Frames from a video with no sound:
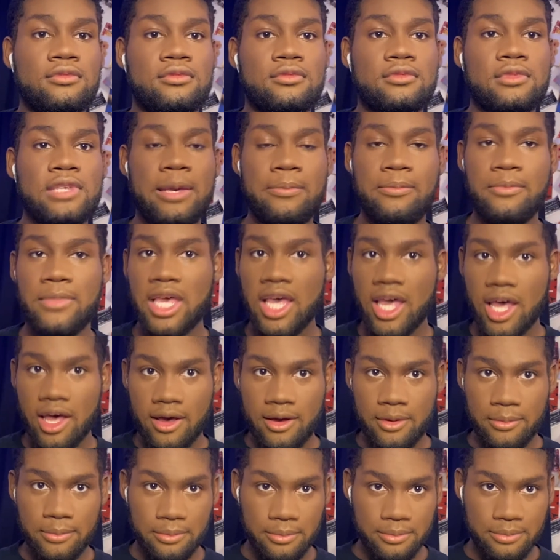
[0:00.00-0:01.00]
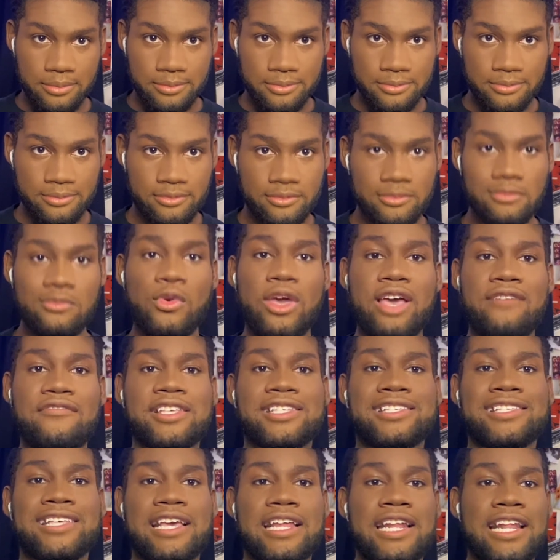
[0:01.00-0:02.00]
And bam! We have
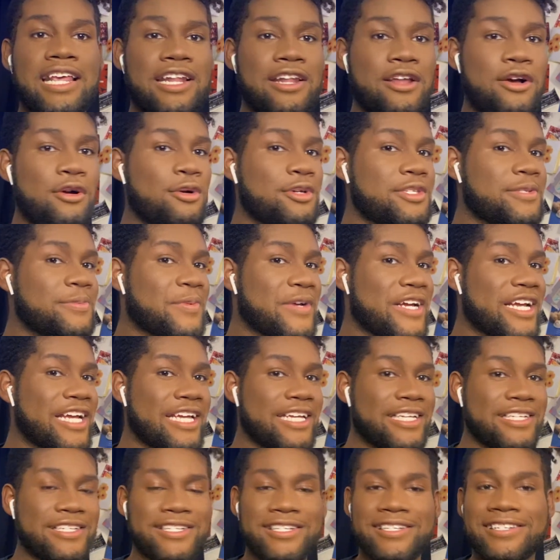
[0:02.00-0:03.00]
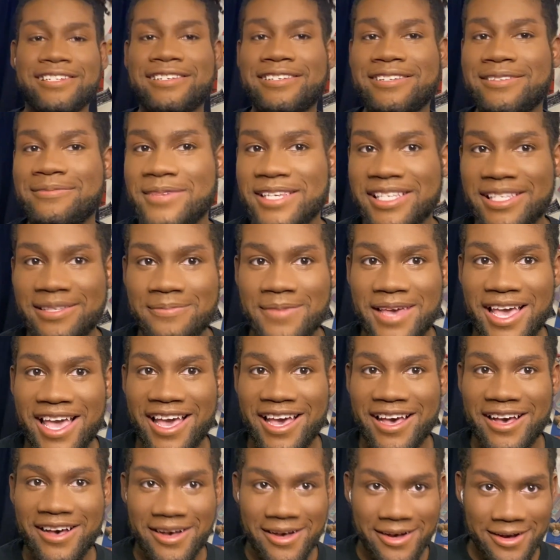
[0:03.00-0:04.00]
a skinny nose bridge. Yes,
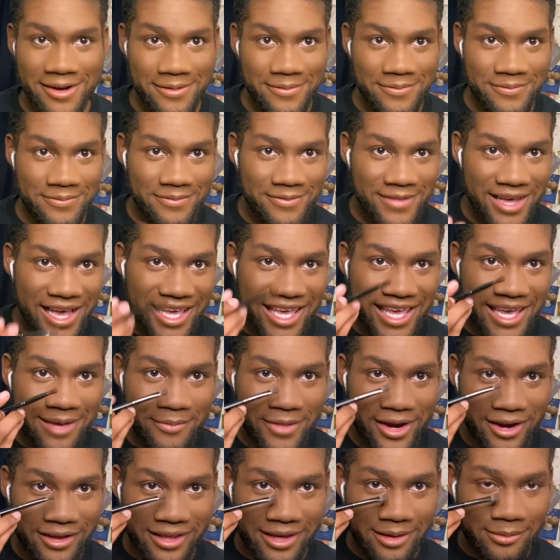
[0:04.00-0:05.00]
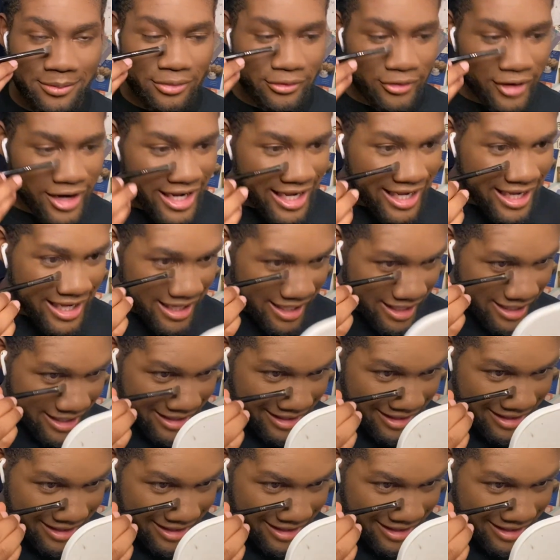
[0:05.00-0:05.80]
ma'am. I can barely breathe.